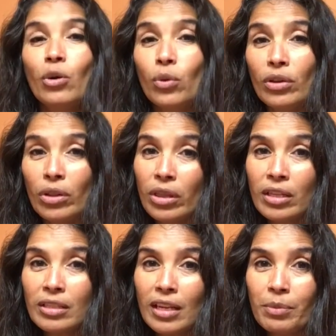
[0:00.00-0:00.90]
Well, the
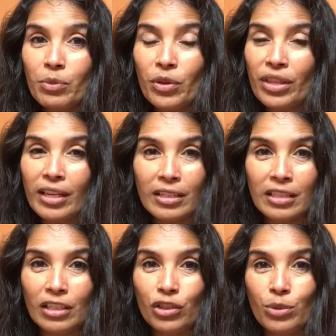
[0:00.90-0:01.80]
things that happen with that is
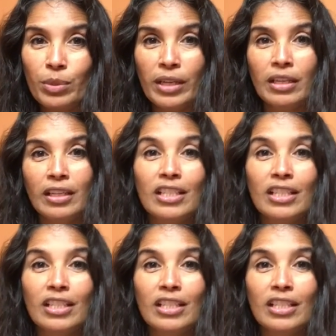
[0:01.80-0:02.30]
that you're making